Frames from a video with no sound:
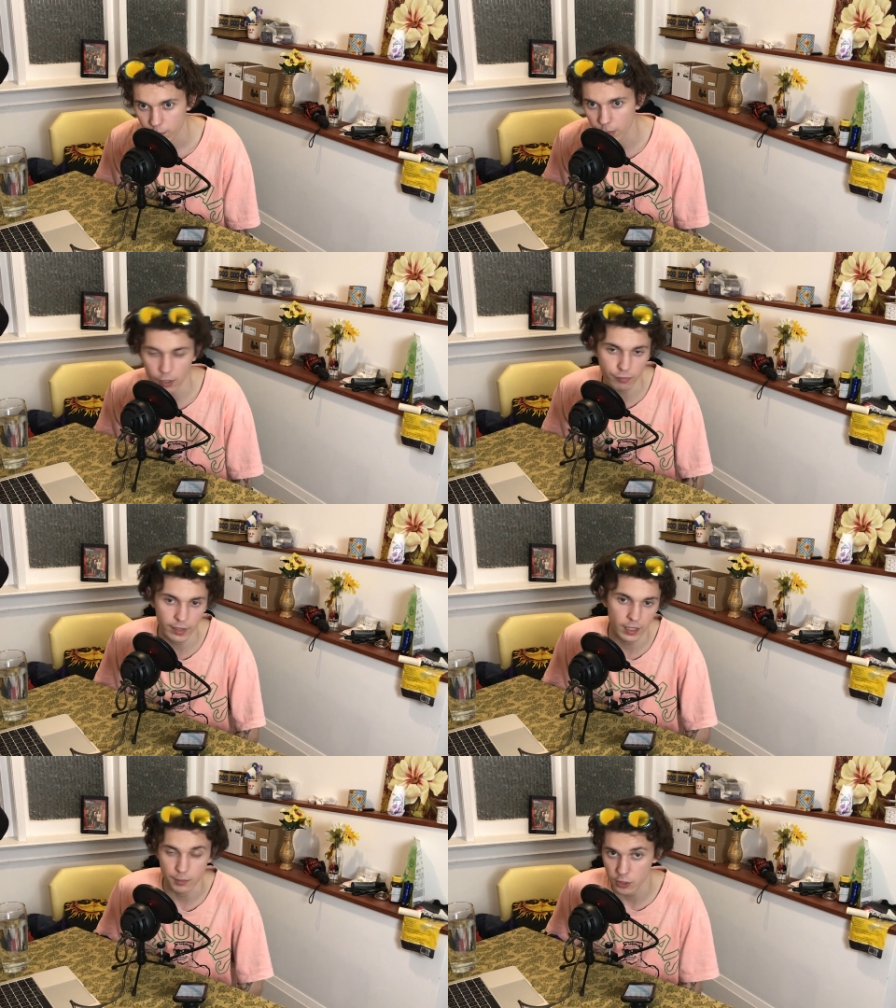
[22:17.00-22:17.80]
But you're
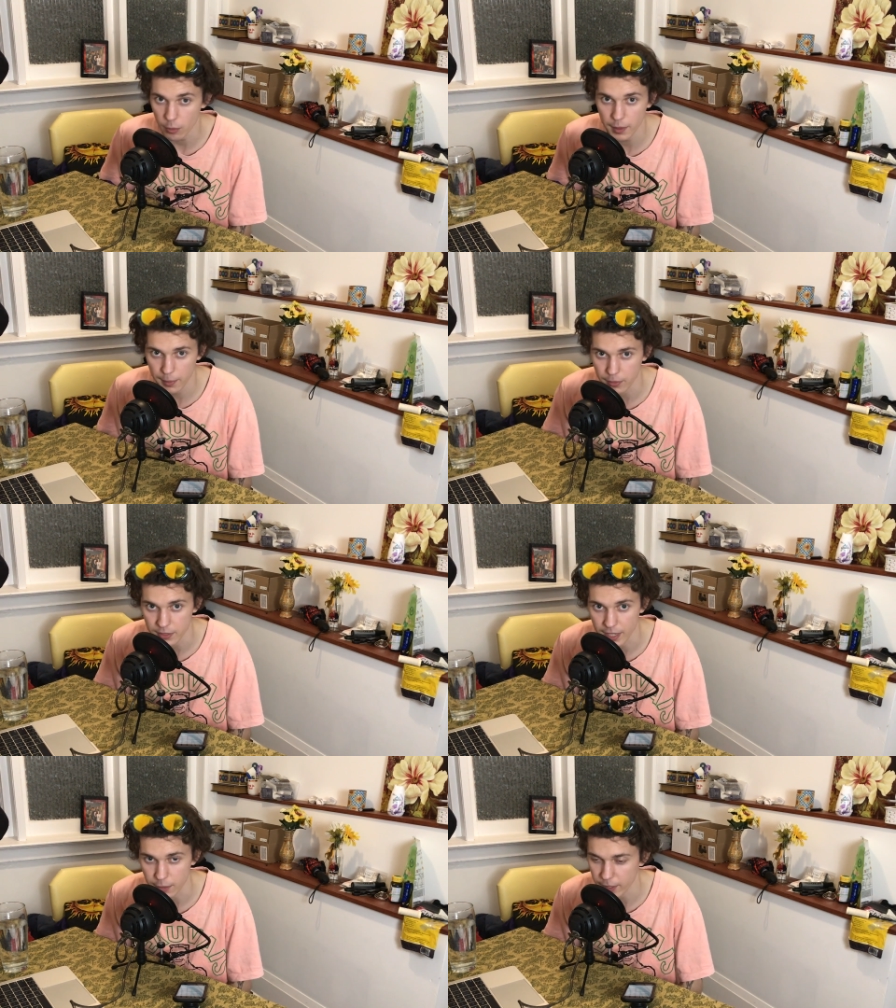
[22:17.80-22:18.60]
fucking up so many
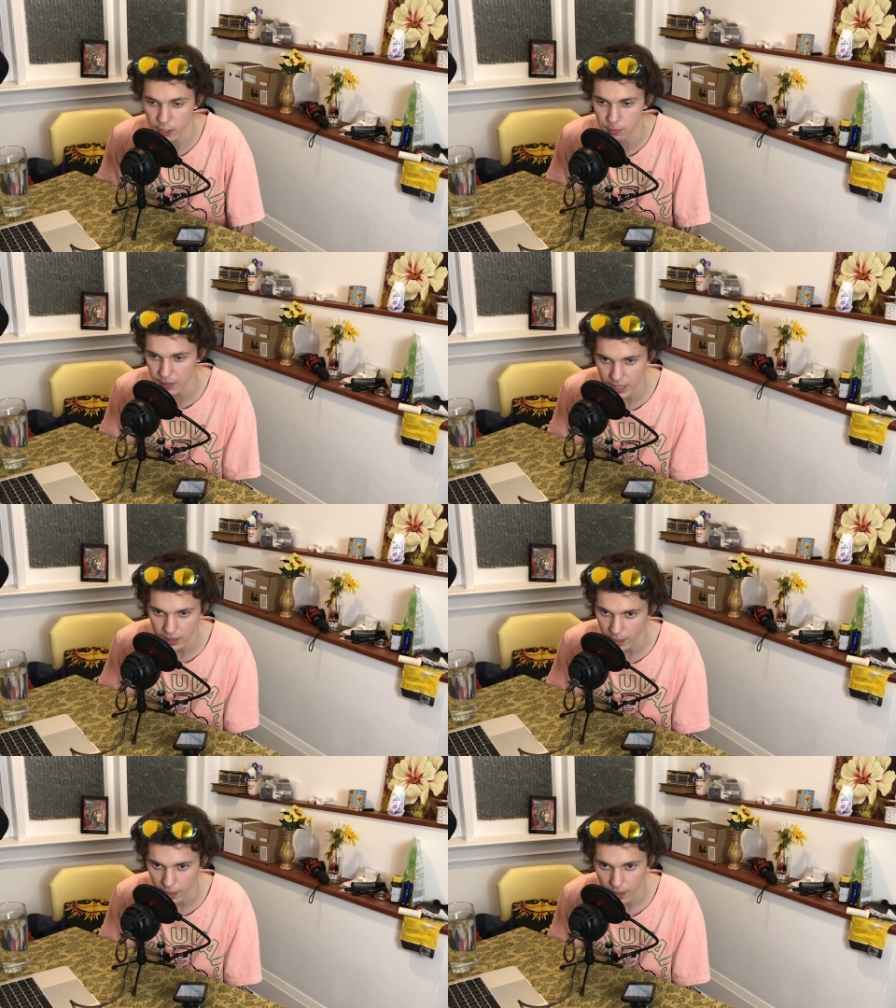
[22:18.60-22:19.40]
people's days by just
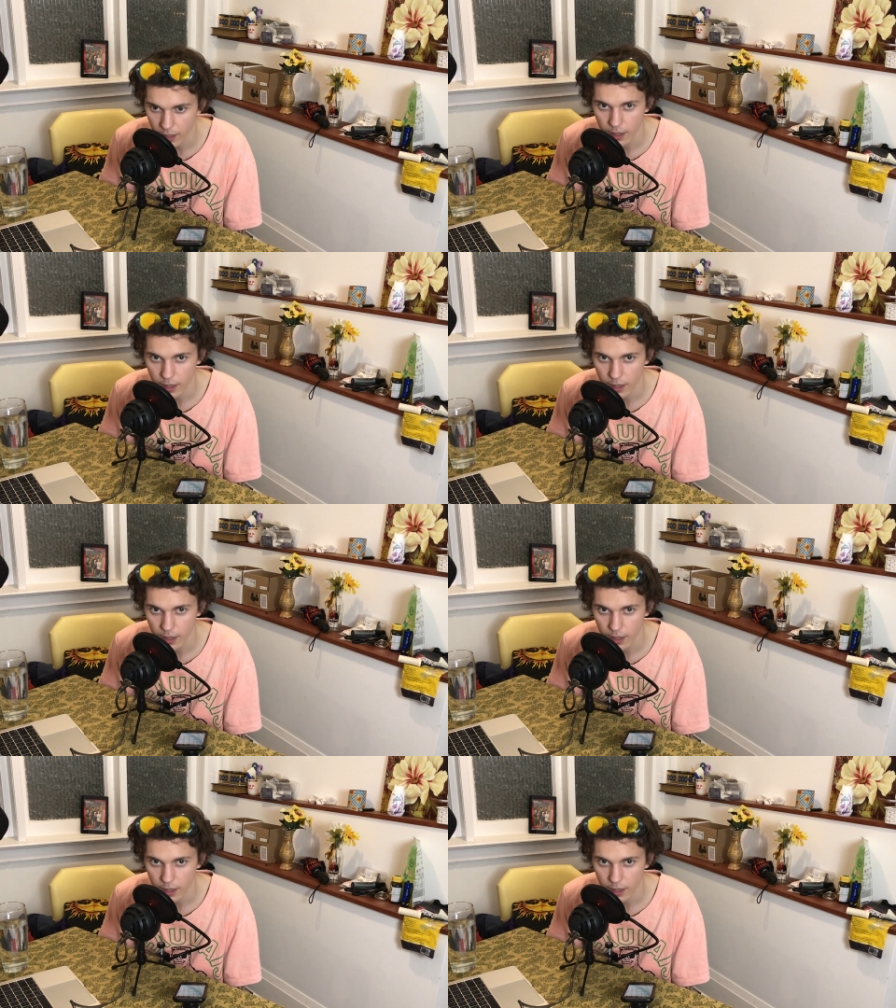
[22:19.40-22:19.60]
being there.